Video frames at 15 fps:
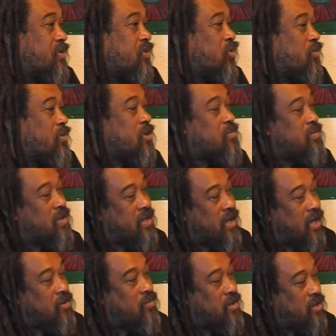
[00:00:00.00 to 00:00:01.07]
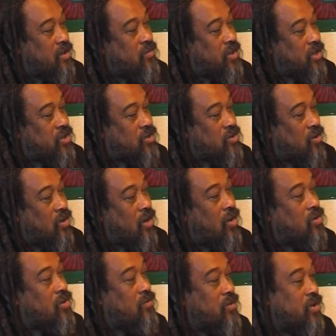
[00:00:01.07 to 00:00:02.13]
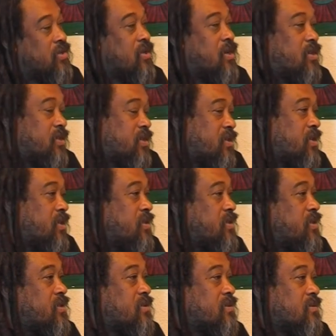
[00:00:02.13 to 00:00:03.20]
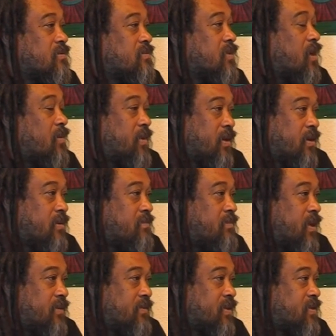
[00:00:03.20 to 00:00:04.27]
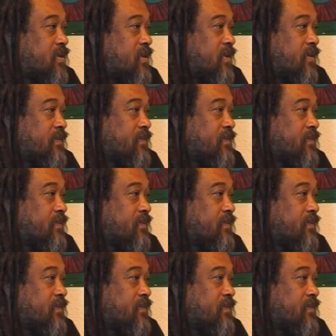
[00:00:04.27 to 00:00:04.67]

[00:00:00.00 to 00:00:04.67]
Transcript: you must be that within which or out of which consciousness is coming, manifesting.